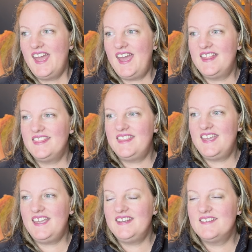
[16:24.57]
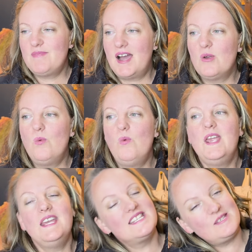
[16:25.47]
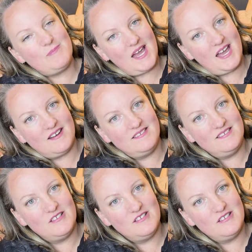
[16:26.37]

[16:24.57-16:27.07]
And then my wingspan